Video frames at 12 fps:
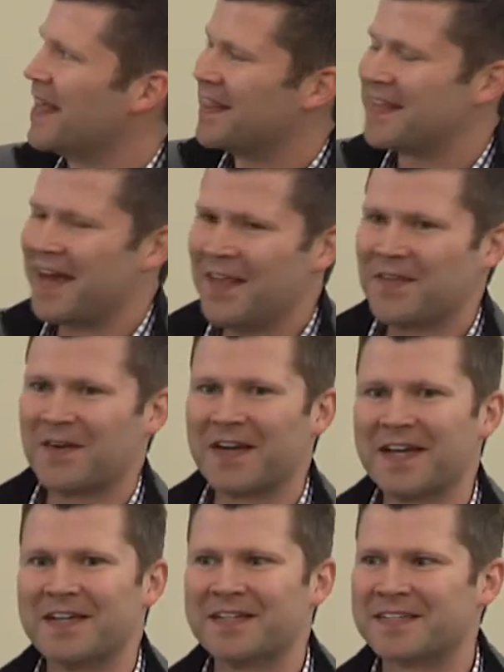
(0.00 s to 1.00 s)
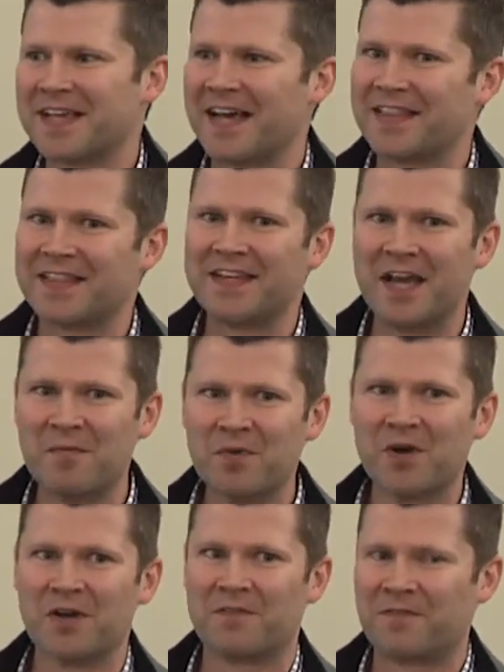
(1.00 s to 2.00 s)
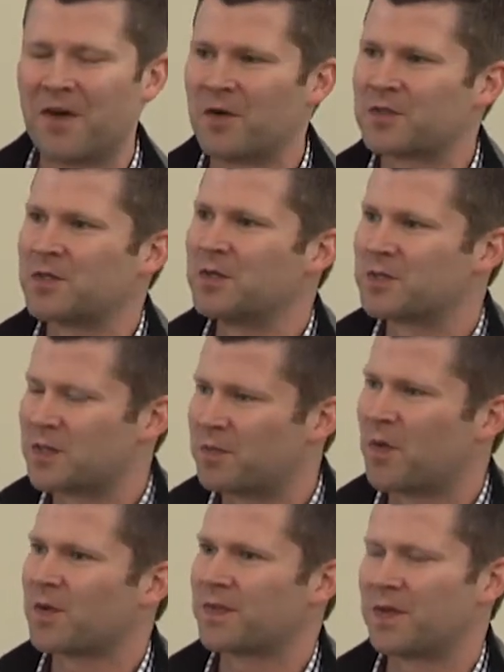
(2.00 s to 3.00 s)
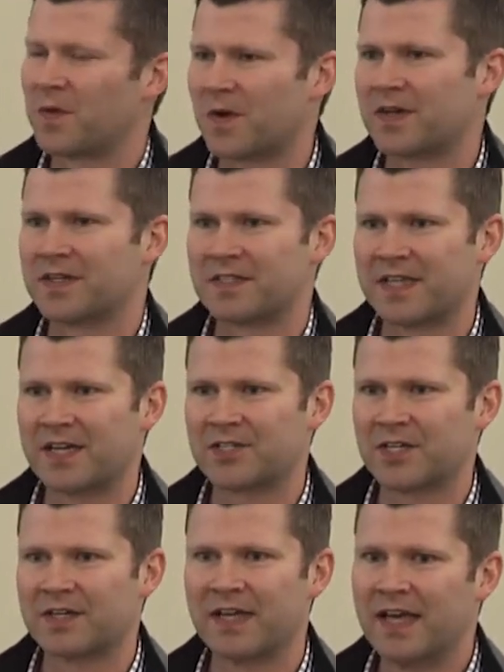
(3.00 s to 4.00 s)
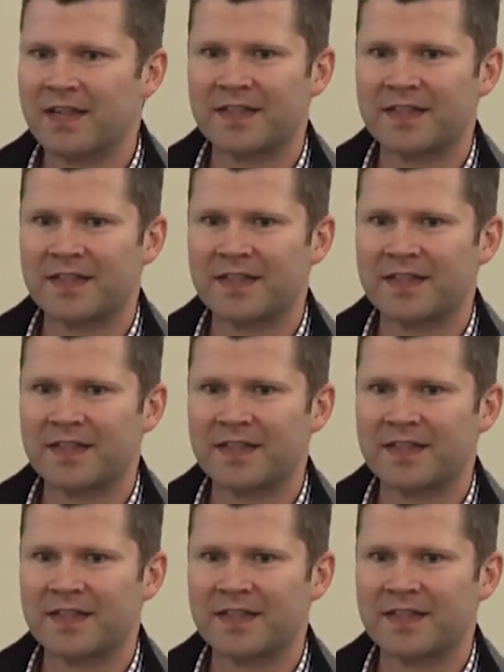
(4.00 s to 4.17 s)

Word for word: The other is the number of folks who support the organization.